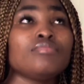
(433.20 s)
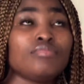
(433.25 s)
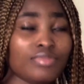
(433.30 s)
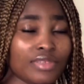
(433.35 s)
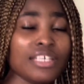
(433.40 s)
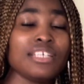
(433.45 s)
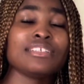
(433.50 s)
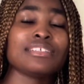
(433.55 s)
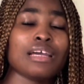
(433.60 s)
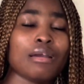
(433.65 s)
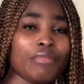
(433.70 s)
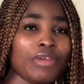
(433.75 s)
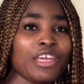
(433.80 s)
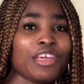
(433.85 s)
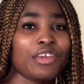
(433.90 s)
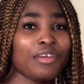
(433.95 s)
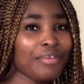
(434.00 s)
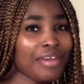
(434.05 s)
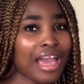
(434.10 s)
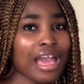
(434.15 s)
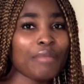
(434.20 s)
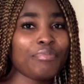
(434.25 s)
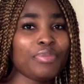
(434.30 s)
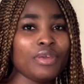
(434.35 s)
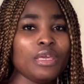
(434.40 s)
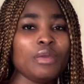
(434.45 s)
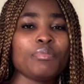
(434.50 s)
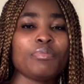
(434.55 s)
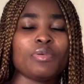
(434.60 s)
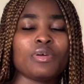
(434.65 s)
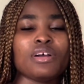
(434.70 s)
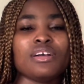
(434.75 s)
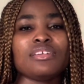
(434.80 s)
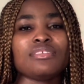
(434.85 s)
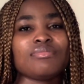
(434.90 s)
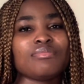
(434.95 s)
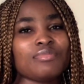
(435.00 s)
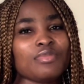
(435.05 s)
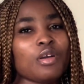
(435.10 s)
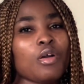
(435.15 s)
things that make you happy, but
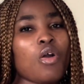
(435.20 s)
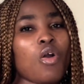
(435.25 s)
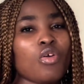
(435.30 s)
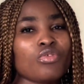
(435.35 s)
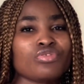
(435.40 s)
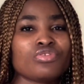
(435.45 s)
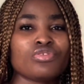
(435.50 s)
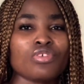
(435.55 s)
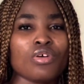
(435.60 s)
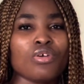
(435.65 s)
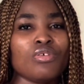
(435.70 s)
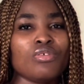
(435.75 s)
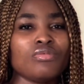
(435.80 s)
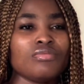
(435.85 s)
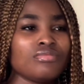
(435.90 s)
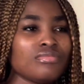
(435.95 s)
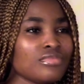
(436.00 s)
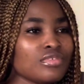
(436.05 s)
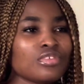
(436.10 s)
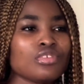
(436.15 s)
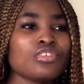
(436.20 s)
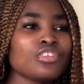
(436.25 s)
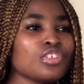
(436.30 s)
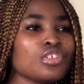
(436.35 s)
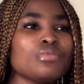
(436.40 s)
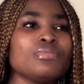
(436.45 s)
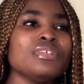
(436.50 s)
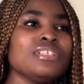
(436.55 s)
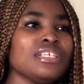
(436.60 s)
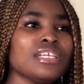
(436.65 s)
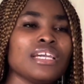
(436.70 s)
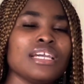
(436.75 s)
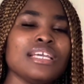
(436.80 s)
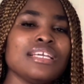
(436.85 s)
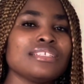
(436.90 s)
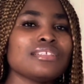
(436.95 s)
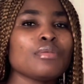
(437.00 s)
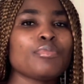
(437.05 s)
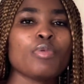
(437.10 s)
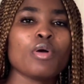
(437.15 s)
also, social media
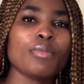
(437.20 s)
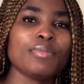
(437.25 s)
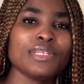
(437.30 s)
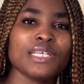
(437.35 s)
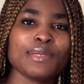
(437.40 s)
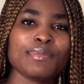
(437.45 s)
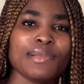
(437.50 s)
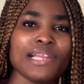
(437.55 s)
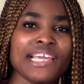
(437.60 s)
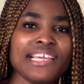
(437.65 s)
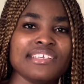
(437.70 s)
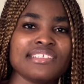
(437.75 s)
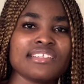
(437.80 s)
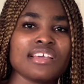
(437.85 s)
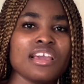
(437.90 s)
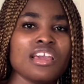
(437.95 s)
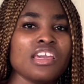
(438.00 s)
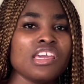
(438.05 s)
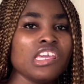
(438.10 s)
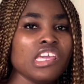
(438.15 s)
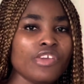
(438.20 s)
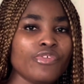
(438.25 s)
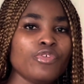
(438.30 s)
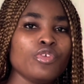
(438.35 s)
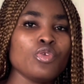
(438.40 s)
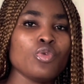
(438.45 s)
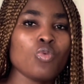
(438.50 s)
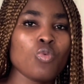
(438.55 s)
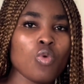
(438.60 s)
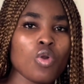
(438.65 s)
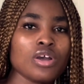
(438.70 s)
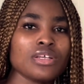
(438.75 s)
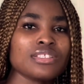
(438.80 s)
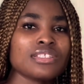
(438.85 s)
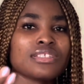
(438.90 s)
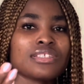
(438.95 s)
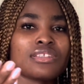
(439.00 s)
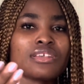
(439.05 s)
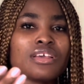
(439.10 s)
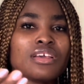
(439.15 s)
is a public place. If you
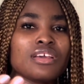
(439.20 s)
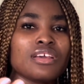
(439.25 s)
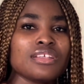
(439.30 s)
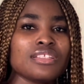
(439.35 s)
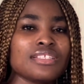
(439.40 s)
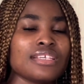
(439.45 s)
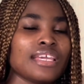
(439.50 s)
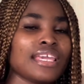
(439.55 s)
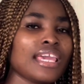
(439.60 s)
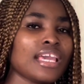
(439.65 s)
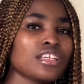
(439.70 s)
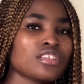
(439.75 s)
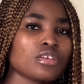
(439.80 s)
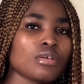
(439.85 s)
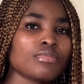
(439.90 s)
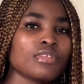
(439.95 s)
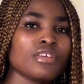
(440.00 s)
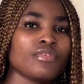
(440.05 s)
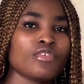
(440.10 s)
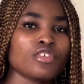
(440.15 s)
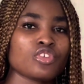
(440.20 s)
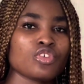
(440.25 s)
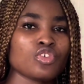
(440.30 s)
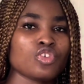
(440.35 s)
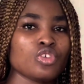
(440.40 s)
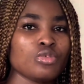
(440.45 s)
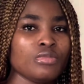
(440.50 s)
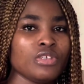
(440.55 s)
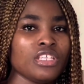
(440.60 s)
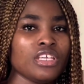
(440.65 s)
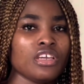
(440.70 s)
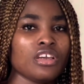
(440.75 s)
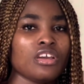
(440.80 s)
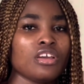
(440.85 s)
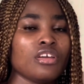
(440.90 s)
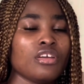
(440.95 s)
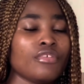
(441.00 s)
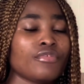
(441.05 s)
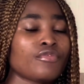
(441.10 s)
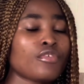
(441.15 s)
want to get something from social media,
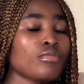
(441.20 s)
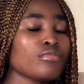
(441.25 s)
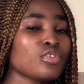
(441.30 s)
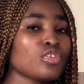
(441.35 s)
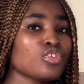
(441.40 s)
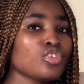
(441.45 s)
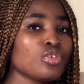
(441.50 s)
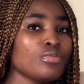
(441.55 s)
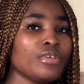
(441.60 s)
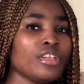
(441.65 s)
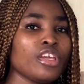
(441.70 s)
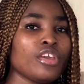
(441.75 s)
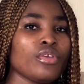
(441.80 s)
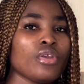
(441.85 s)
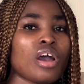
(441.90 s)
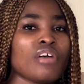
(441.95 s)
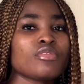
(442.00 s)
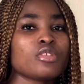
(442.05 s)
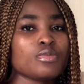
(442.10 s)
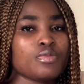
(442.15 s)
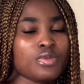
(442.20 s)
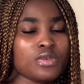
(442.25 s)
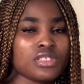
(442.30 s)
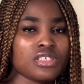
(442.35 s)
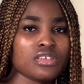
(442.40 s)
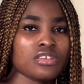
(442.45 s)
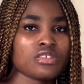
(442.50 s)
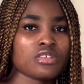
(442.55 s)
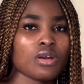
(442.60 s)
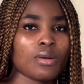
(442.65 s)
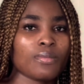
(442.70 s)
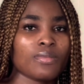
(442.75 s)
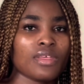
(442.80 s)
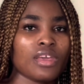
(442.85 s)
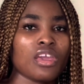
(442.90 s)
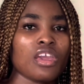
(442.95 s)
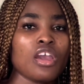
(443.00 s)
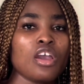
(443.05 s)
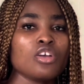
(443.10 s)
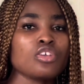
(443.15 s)
you have to put in
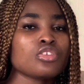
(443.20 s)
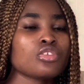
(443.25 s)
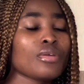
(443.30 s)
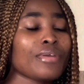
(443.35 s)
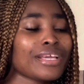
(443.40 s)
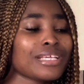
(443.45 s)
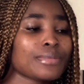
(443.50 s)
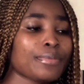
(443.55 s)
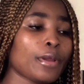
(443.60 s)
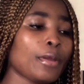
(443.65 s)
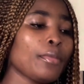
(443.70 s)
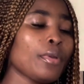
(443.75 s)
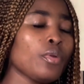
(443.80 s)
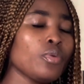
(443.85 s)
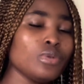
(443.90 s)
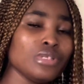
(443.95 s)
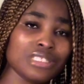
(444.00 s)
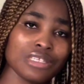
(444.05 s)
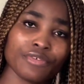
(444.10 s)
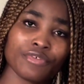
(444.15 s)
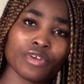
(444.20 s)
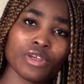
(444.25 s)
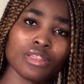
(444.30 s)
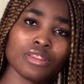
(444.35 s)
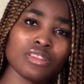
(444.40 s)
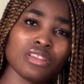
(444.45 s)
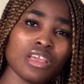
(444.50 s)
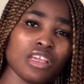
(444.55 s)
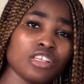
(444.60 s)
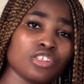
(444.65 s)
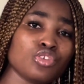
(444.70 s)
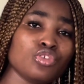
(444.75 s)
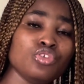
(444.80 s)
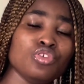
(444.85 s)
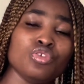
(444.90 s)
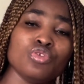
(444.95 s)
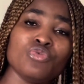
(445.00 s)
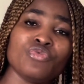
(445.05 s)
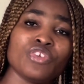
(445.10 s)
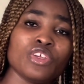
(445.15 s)
something. So experiment with different things,
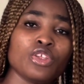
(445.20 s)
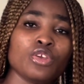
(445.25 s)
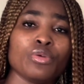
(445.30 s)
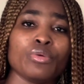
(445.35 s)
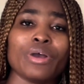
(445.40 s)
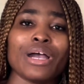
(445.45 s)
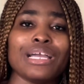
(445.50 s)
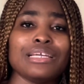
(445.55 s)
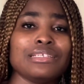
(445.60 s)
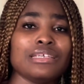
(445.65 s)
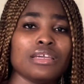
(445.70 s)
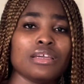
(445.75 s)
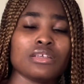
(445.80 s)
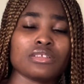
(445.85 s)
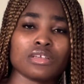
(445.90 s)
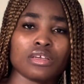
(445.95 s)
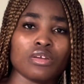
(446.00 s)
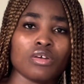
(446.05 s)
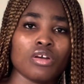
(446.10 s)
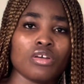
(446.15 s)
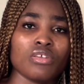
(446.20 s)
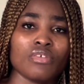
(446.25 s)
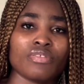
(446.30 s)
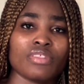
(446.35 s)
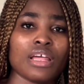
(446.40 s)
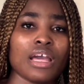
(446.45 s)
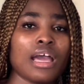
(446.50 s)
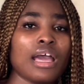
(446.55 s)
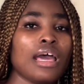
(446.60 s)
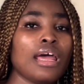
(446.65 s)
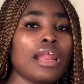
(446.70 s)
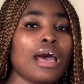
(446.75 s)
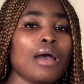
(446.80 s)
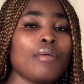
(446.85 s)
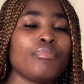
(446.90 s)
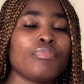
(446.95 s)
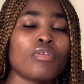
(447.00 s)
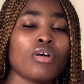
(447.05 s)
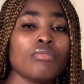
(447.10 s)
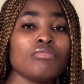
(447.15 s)
new video ideas and all of that, and I
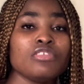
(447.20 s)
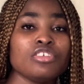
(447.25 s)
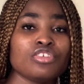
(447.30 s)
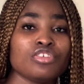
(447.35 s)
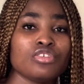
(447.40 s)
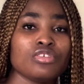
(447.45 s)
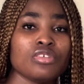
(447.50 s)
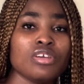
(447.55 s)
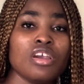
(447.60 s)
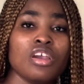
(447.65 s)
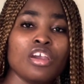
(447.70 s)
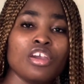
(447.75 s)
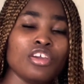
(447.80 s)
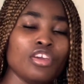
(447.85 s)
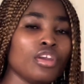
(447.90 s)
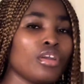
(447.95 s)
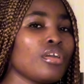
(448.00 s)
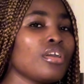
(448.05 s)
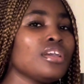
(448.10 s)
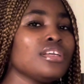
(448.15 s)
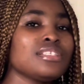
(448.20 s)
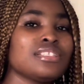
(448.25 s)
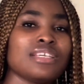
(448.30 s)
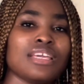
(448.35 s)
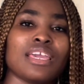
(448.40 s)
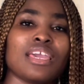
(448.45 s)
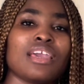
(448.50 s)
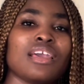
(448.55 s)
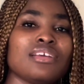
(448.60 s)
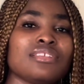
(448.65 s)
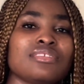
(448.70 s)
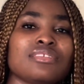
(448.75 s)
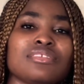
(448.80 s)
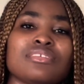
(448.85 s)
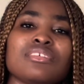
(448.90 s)
promise you, you're going to get